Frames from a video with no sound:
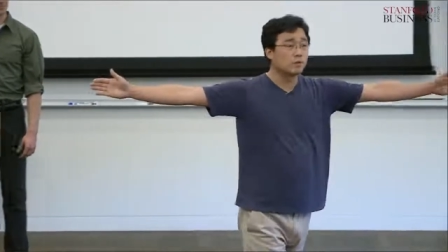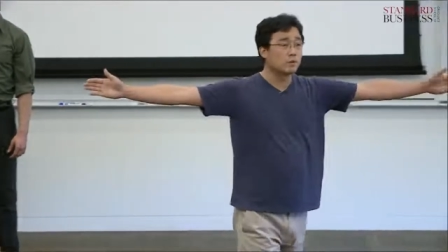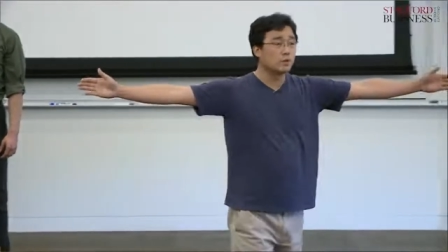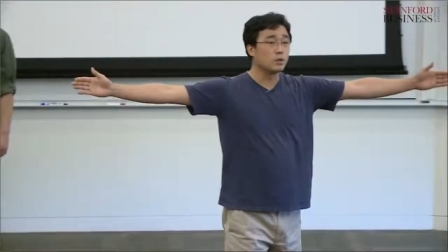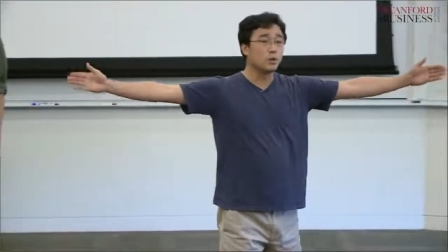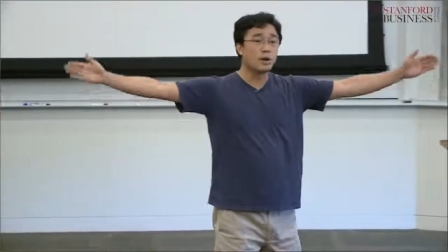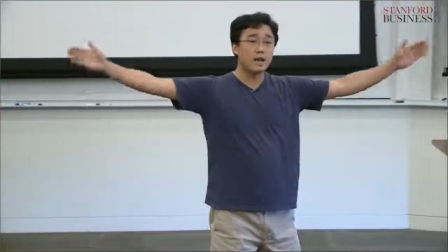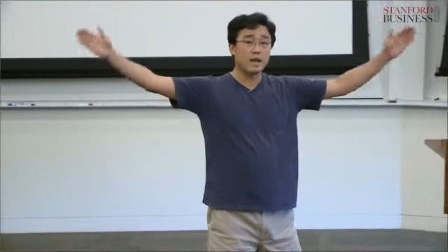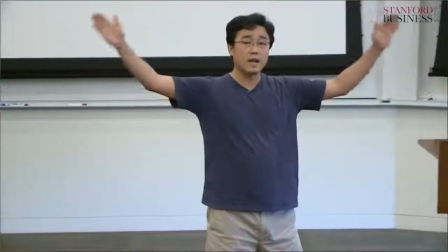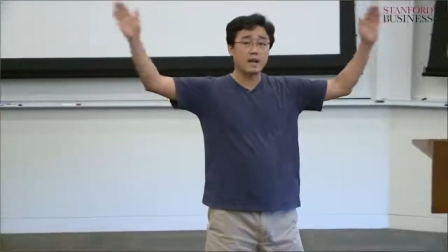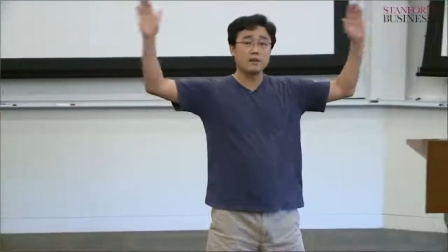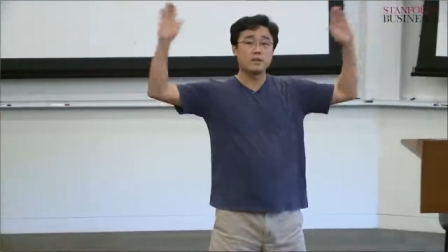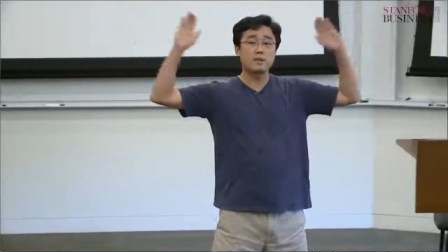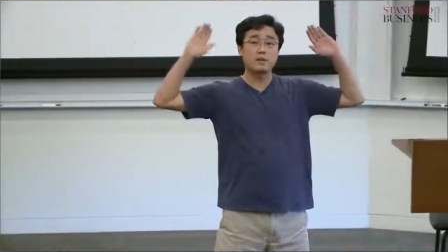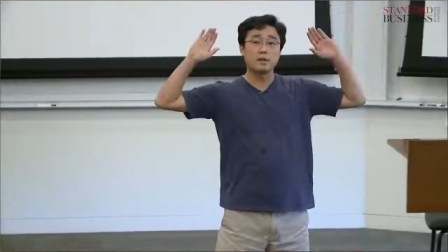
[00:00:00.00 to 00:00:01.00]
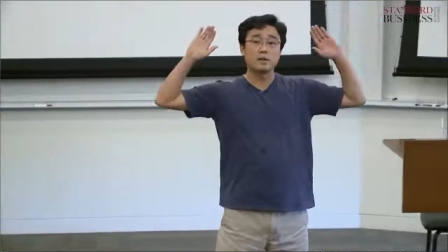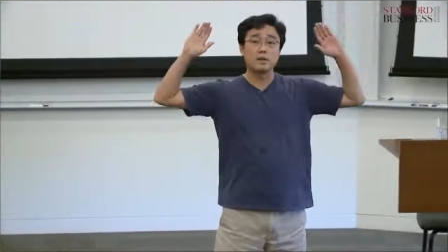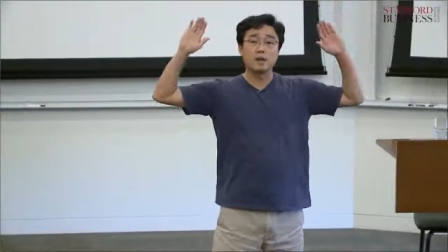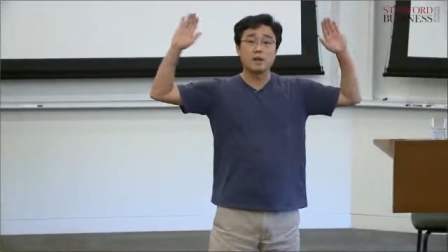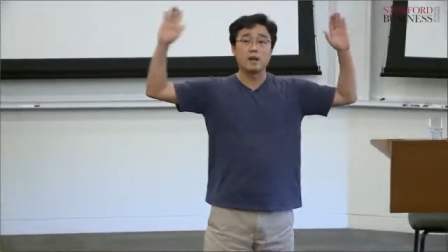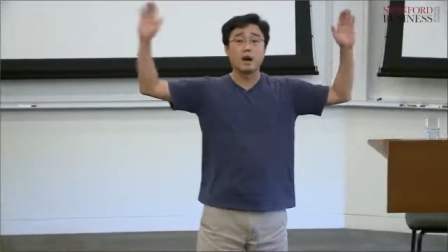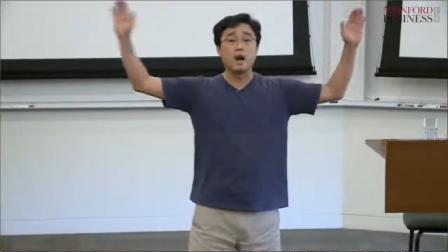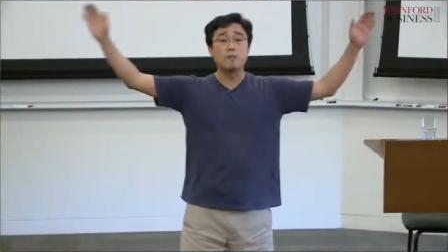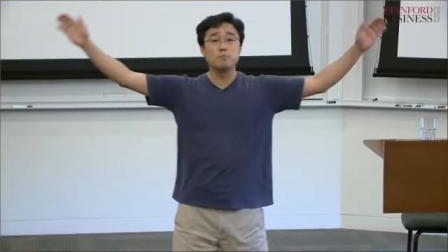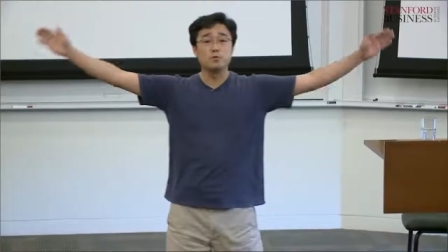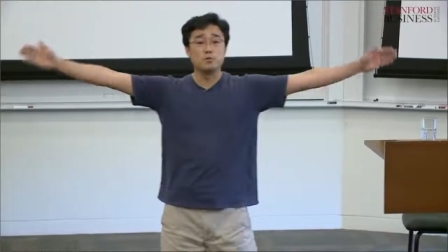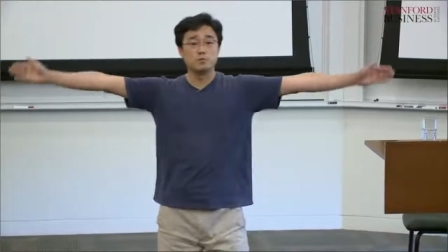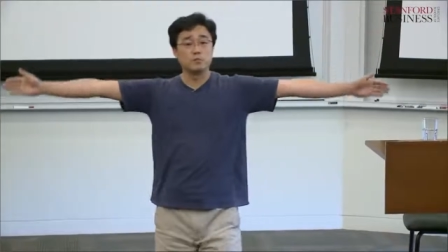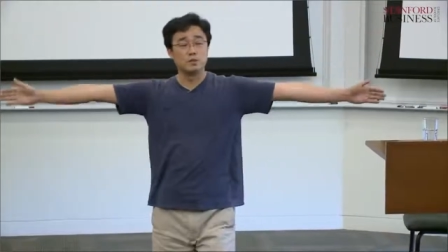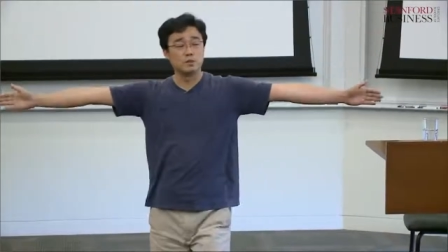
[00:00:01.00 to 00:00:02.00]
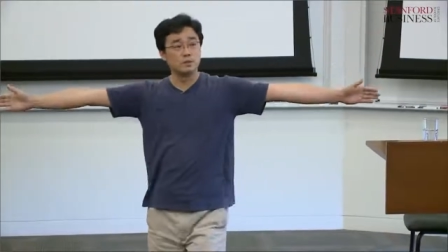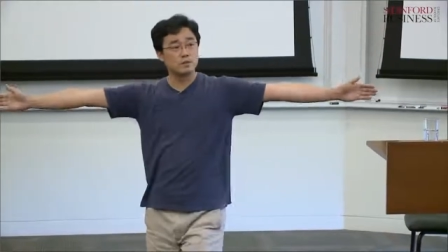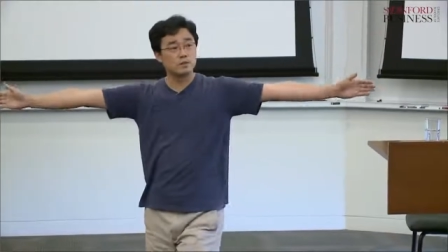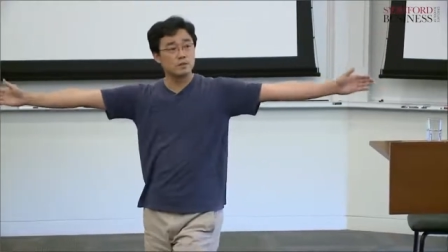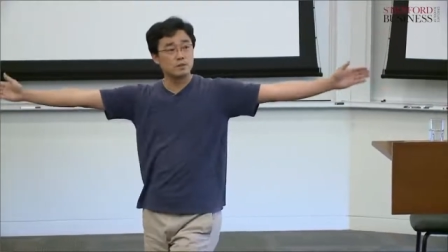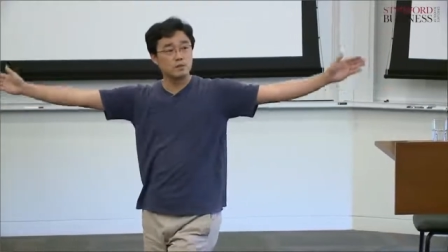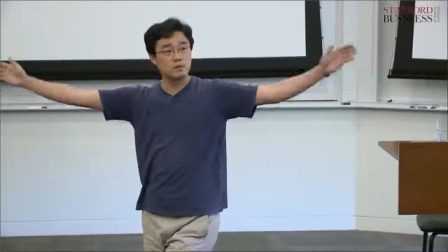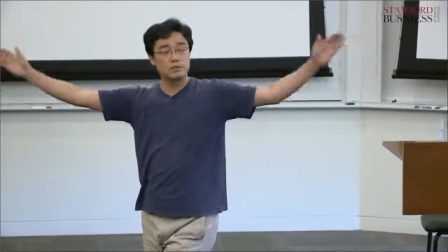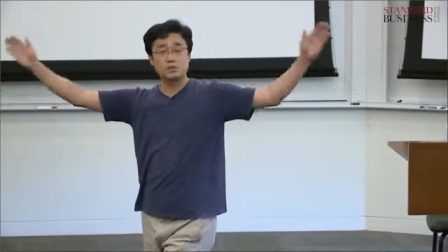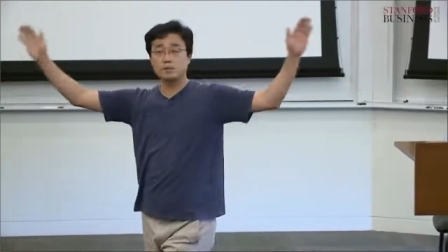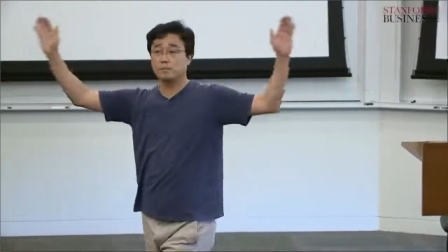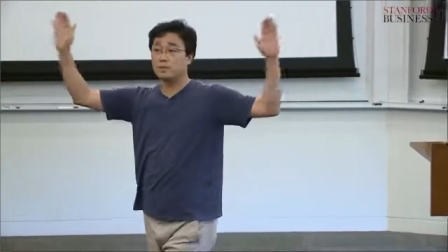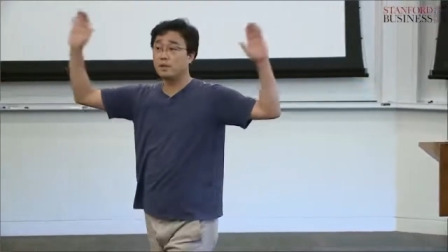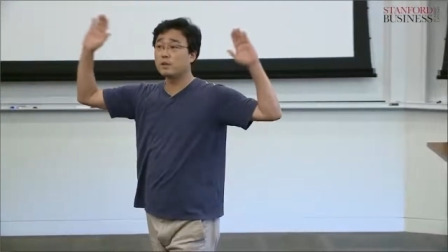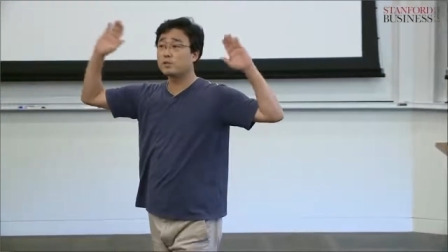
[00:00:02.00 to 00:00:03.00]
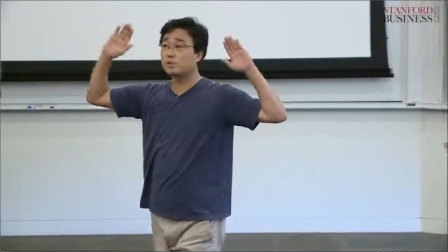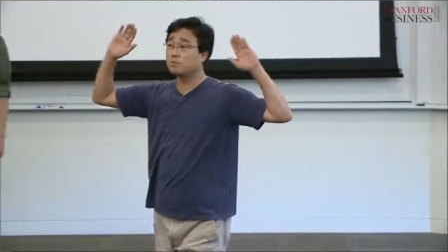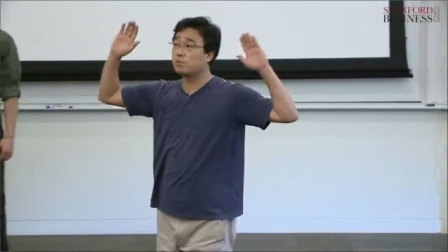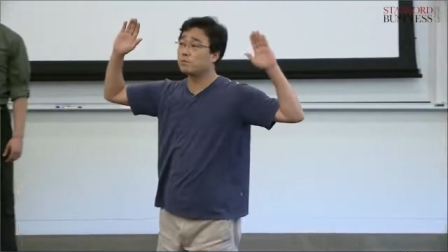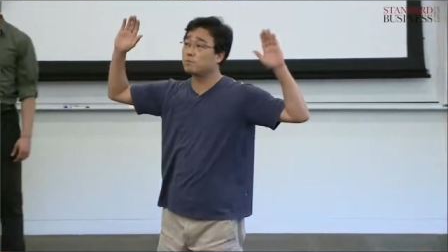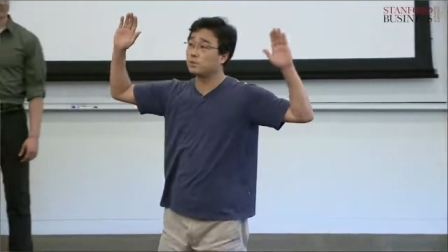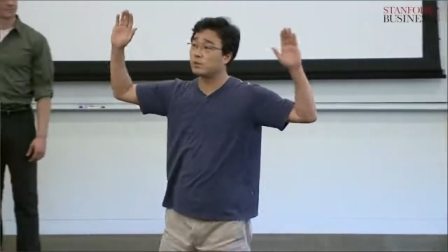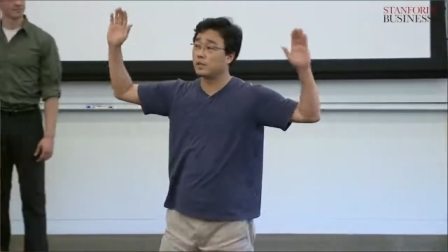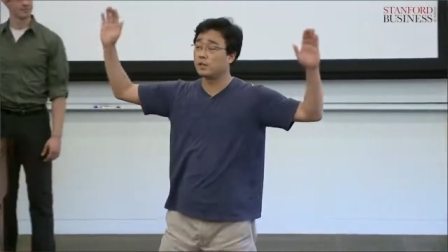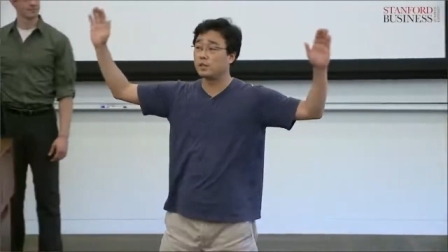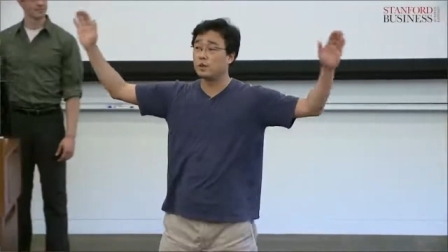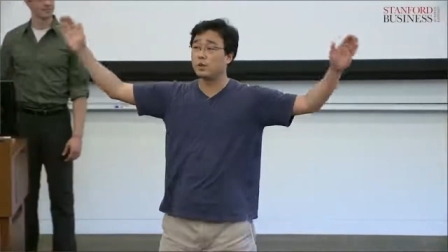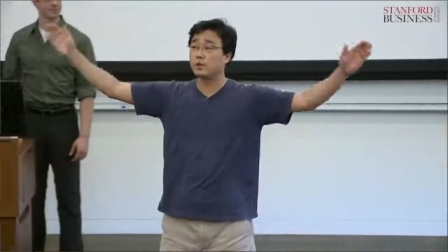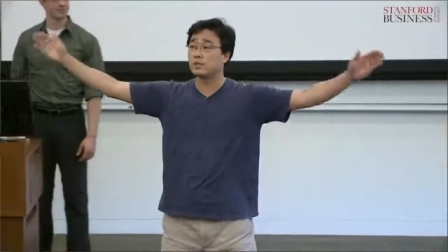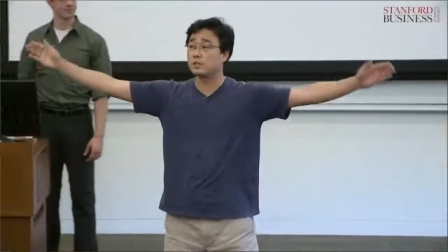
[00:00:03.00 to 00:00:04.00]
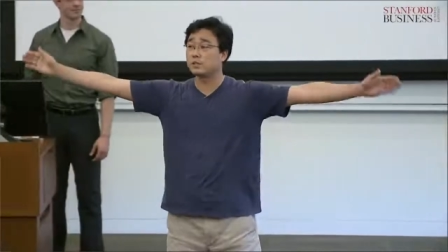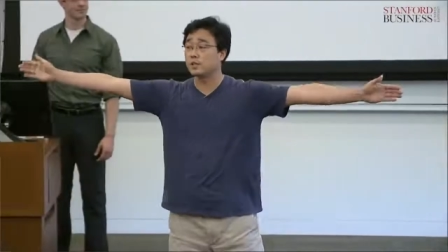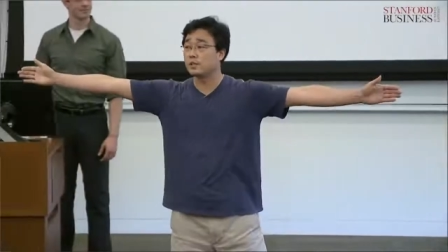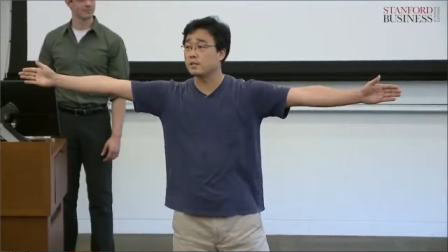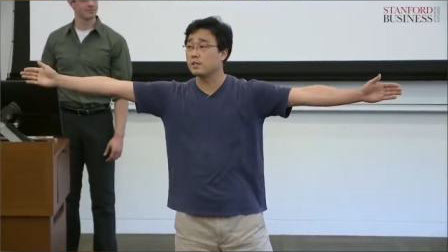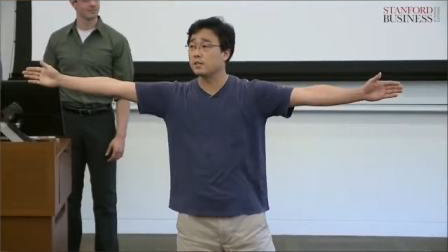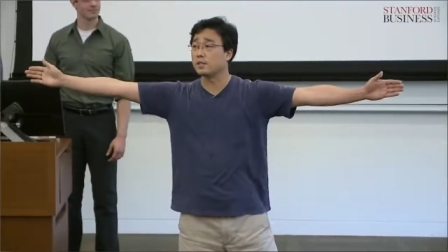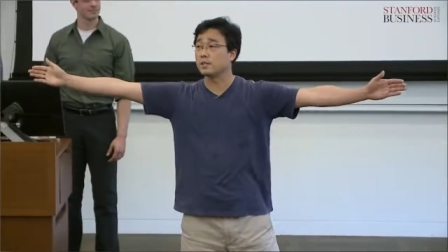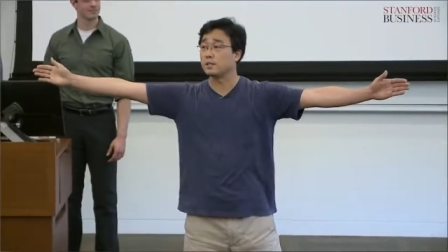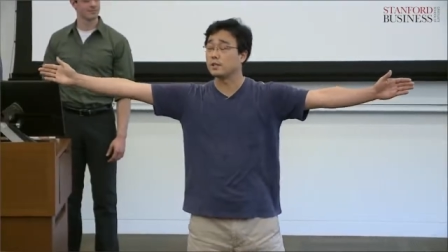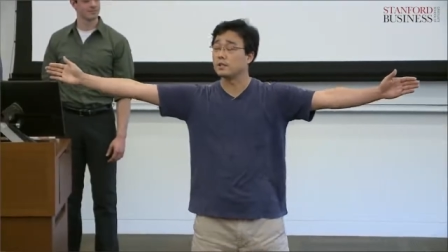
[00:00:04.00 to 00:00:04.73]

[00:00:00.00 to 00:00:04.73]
your hand and arm movement is the biggest movement that the audience can see.